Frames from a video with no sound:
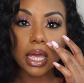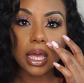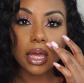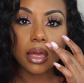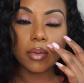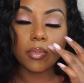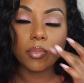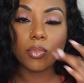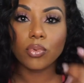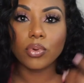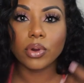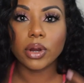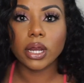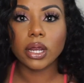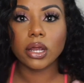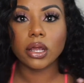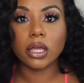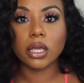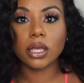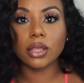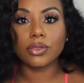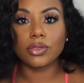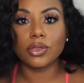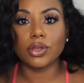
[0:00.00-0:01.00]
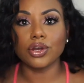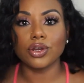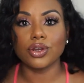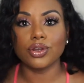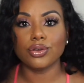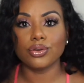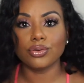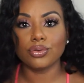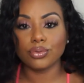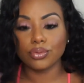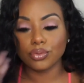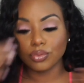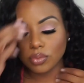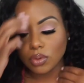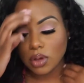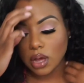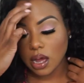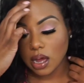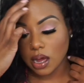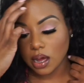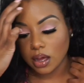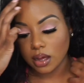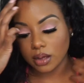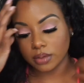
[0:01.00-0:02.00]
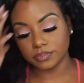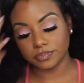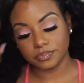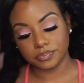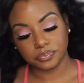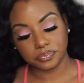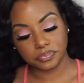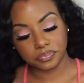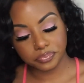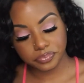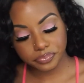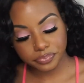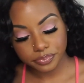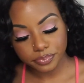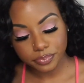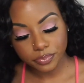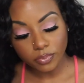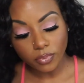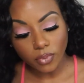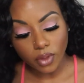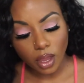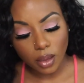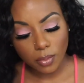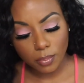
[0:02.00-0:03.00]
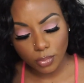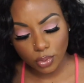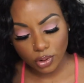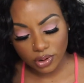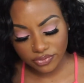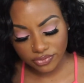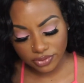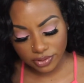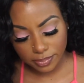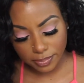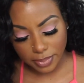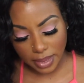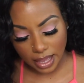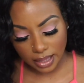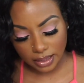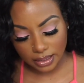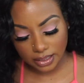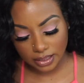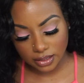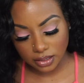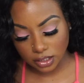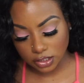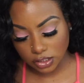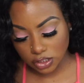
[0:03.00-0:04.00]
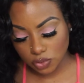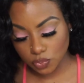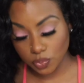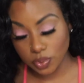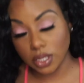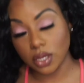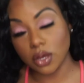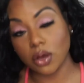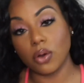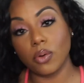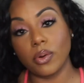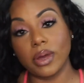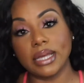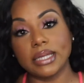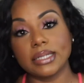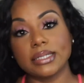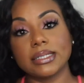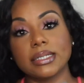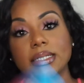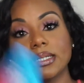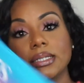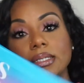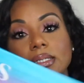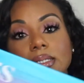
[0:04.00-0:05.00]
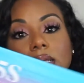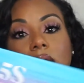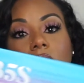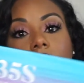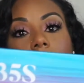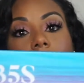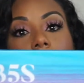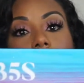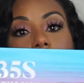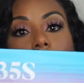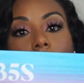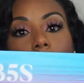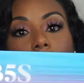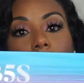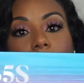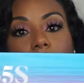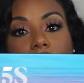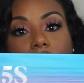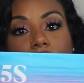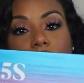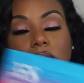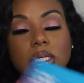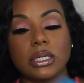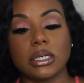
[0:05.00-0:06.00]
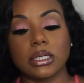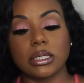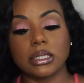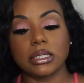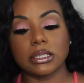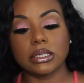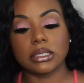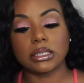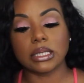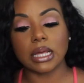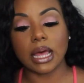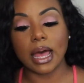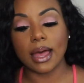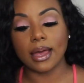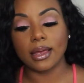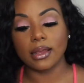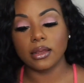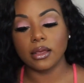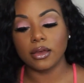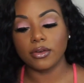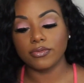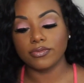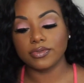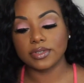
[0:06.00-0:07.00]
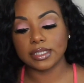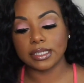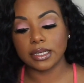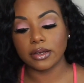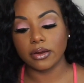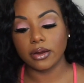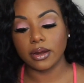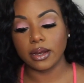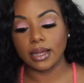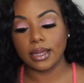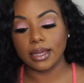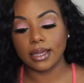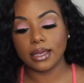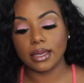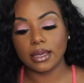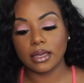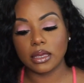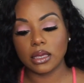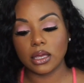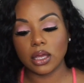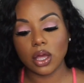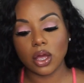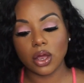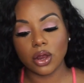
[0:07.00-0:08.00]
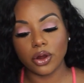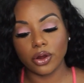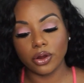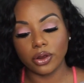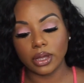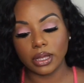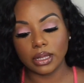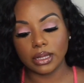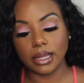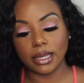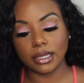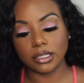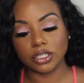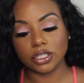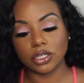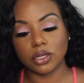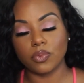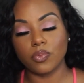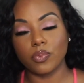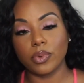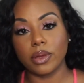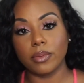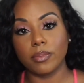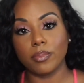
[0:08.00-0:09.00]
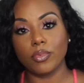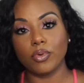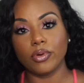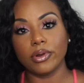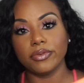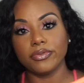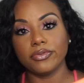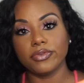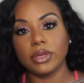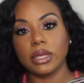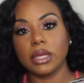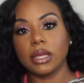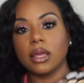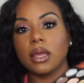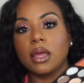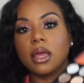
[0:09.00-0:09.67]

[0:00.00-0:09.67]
am wearing the new Morphe palette, the Sweet Oasis, which is I Love Sarahi, her collection with Morphe,